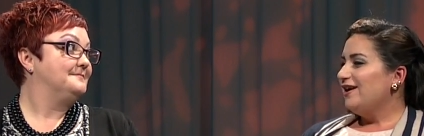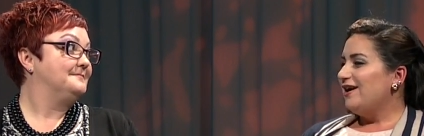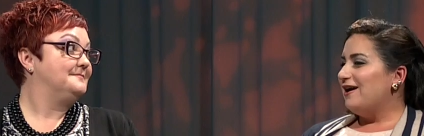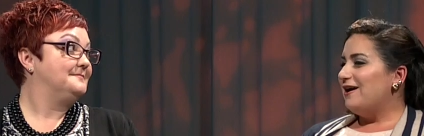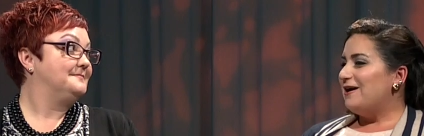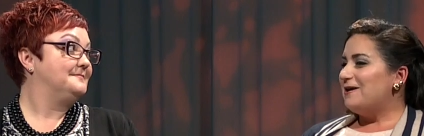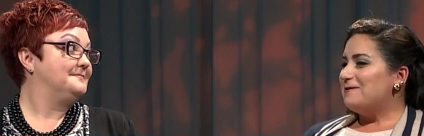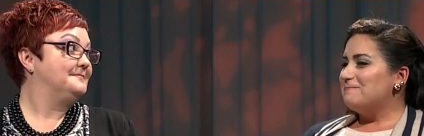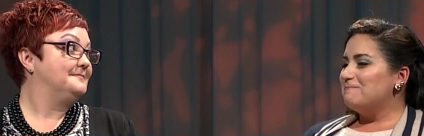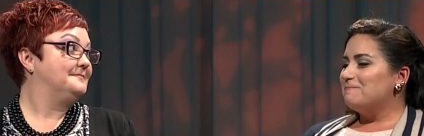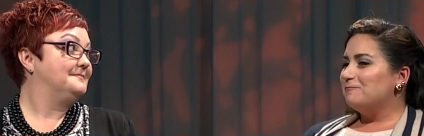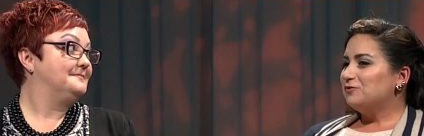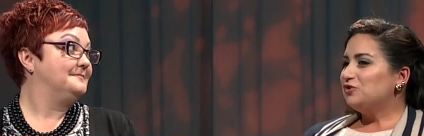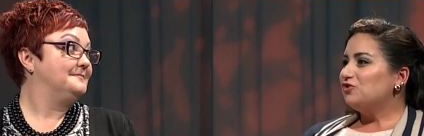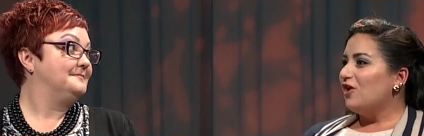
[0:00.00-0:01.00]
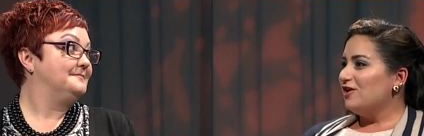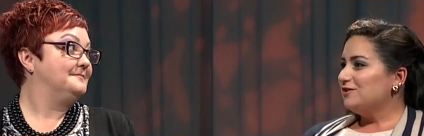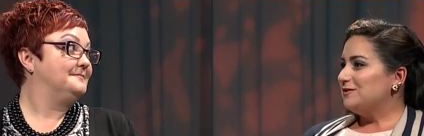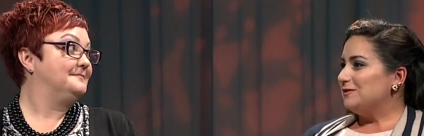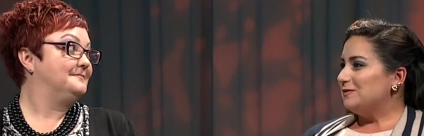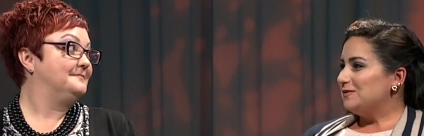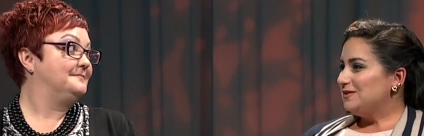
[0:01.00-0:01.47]
Speaker 1: um, strong
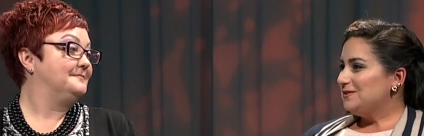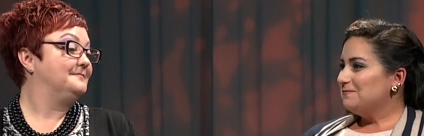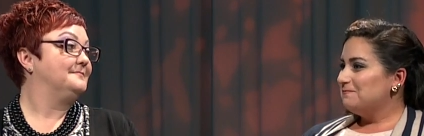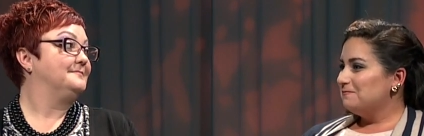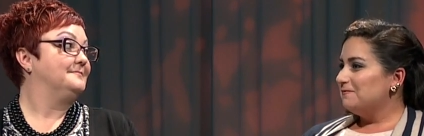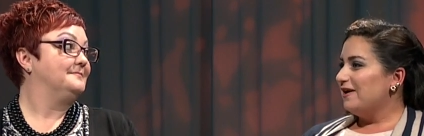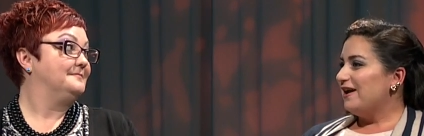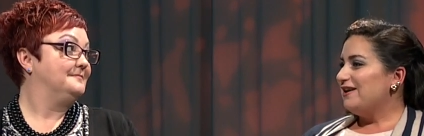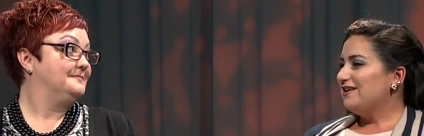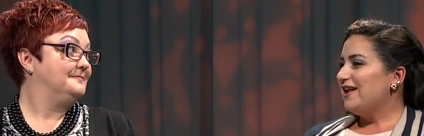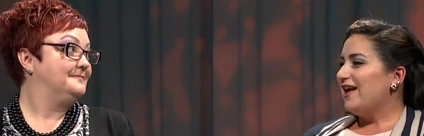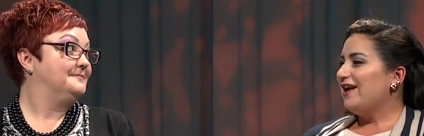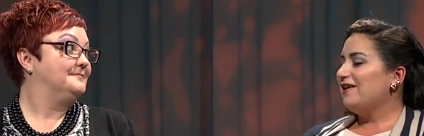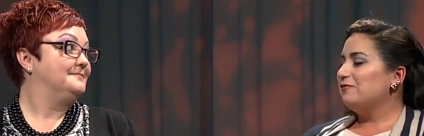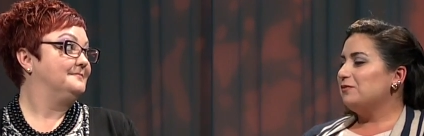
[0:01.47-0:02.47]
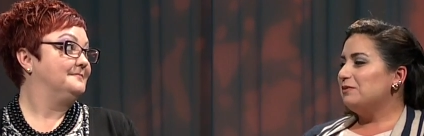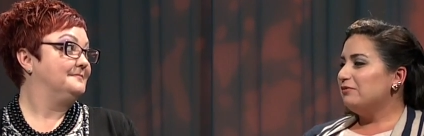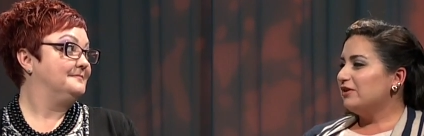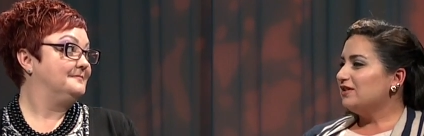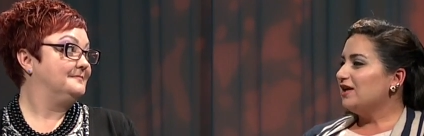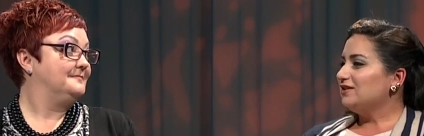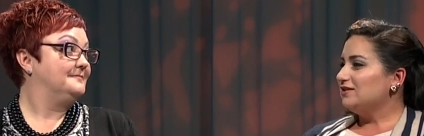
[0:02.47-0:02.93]
suits, right? And we
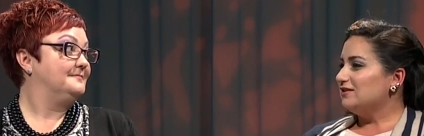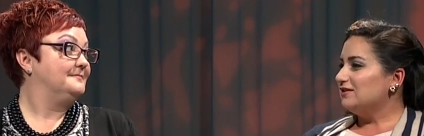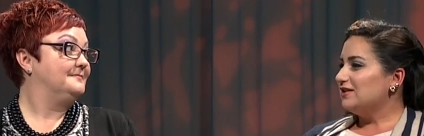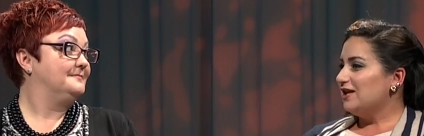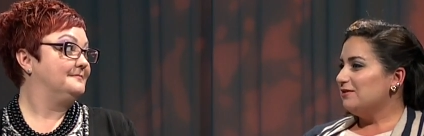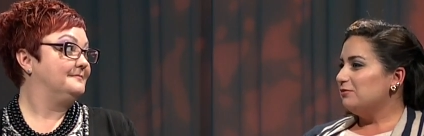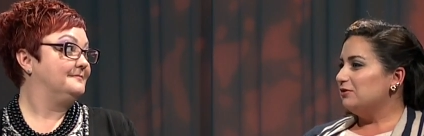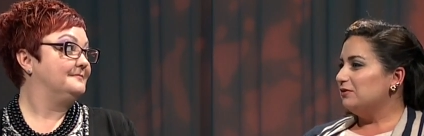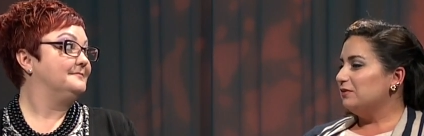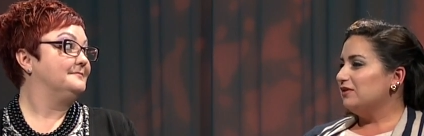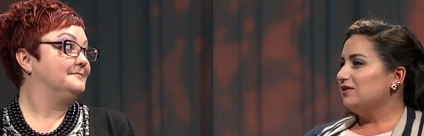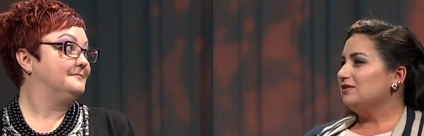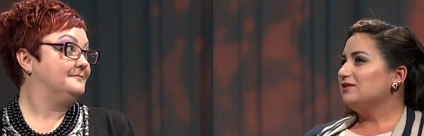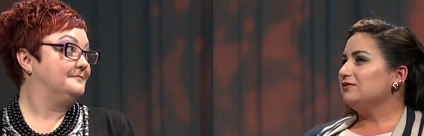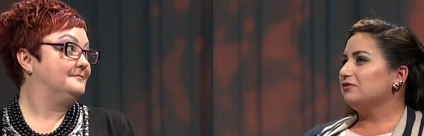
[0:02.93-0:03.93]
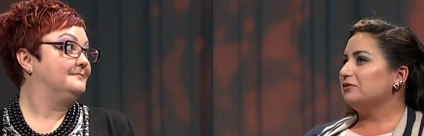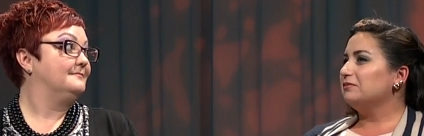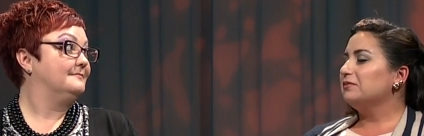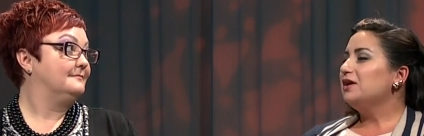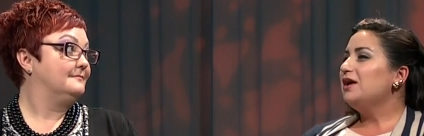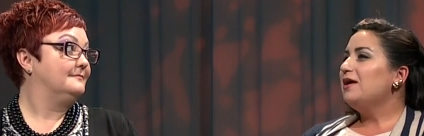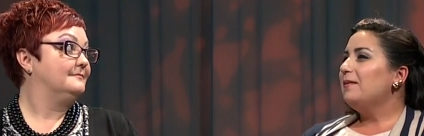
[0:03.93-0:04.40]
bring that to the table with the
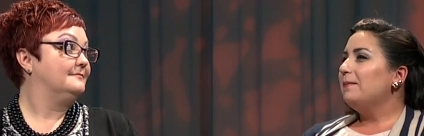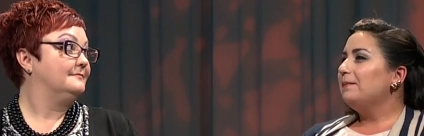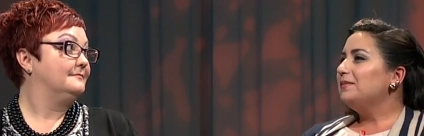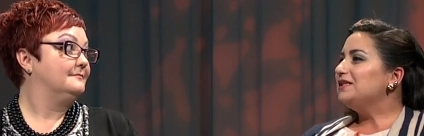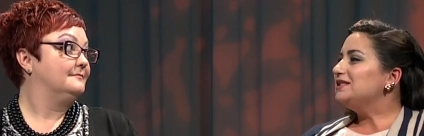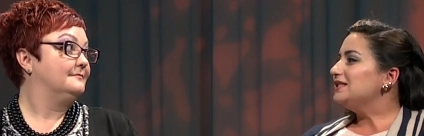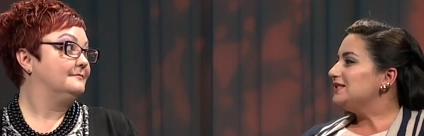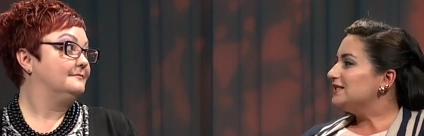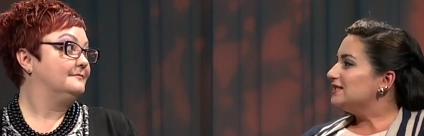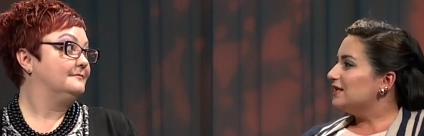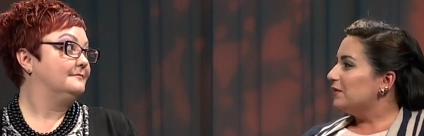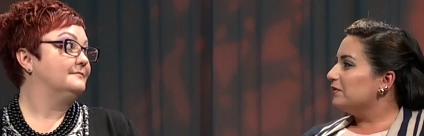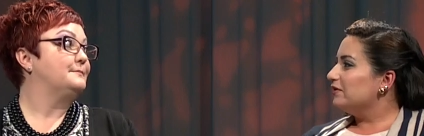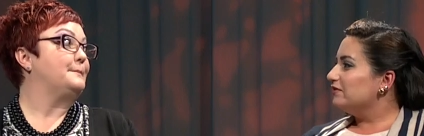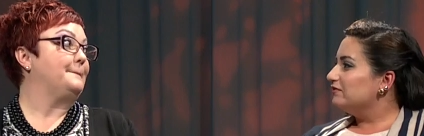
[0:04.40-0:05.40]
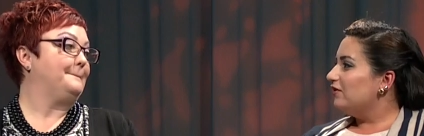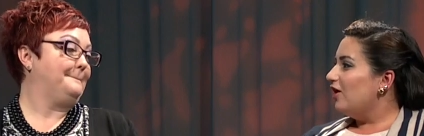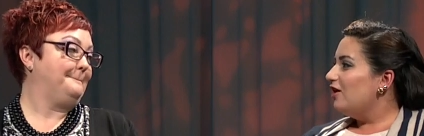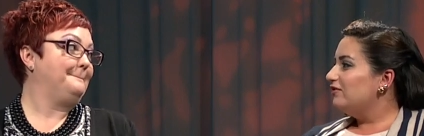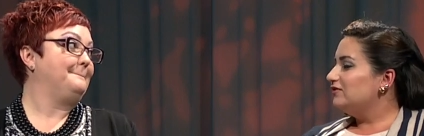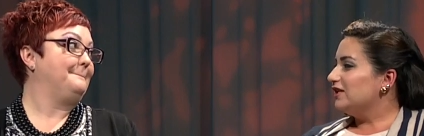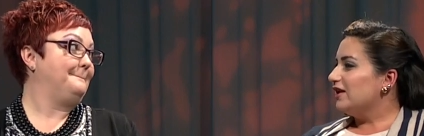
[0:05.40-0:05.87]
different businesses that we're
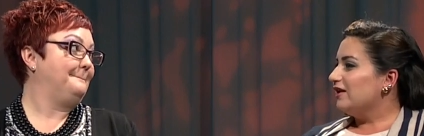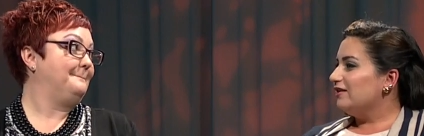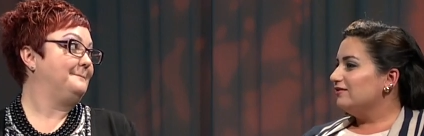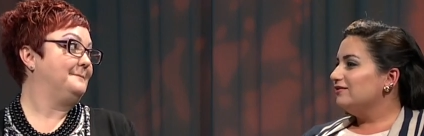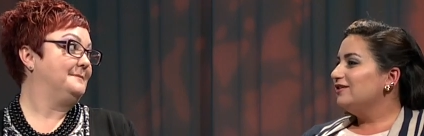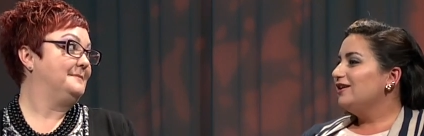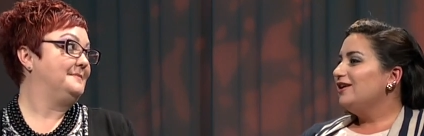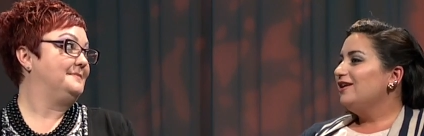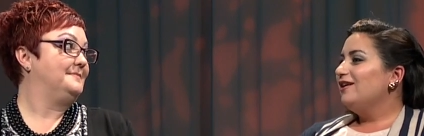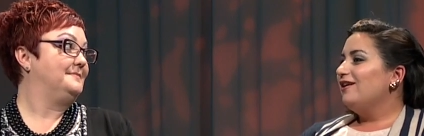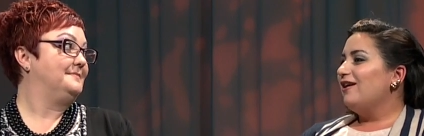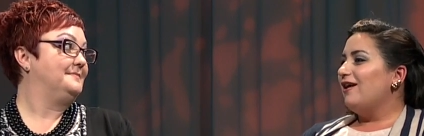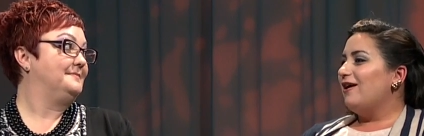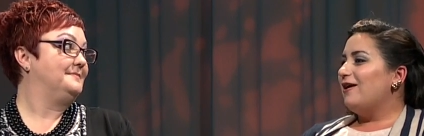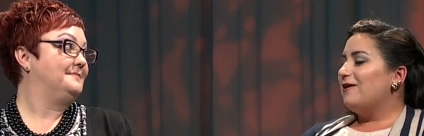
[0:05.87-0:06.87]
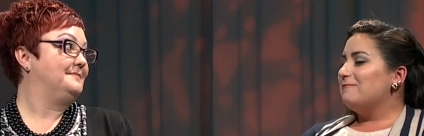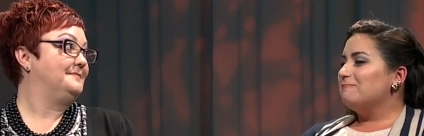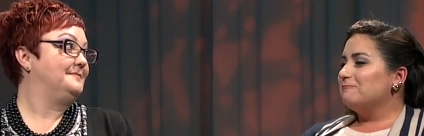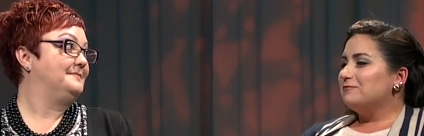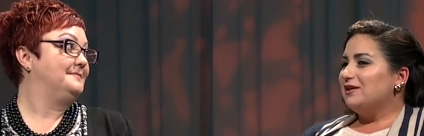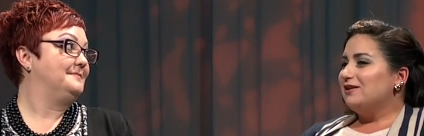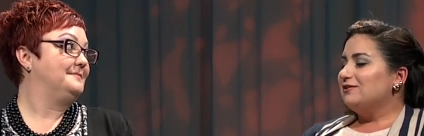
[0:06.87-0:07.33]
involved in
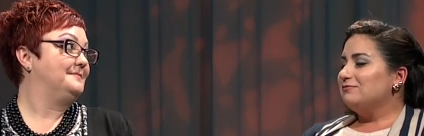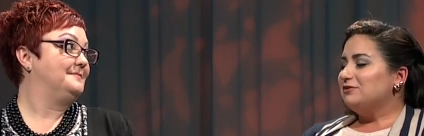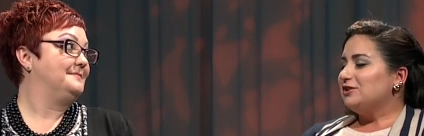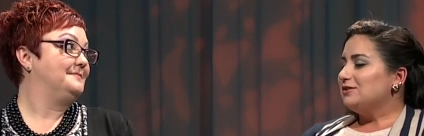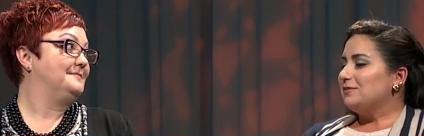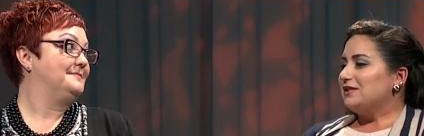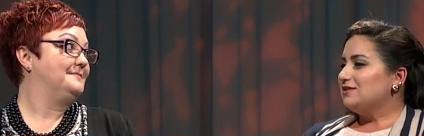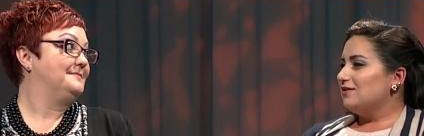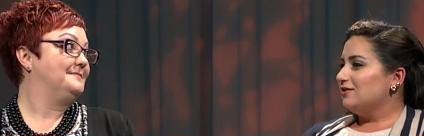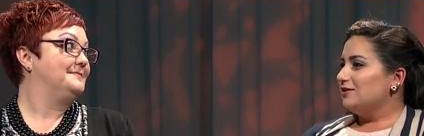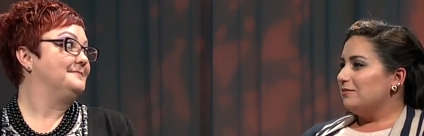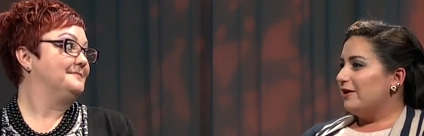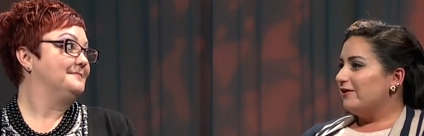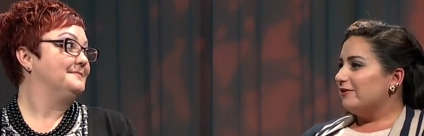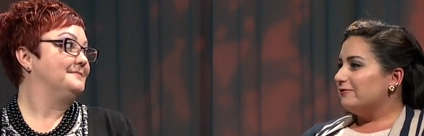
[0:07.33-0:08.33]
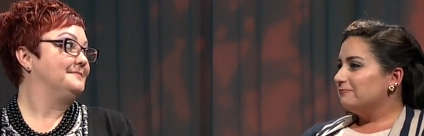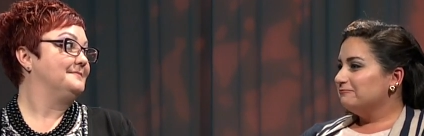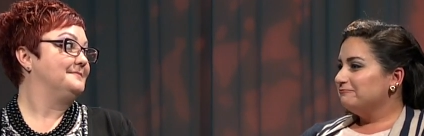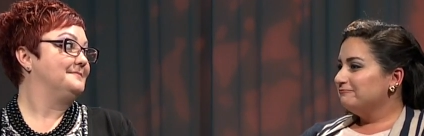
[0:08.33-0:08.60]
um, it just makes Zonta better.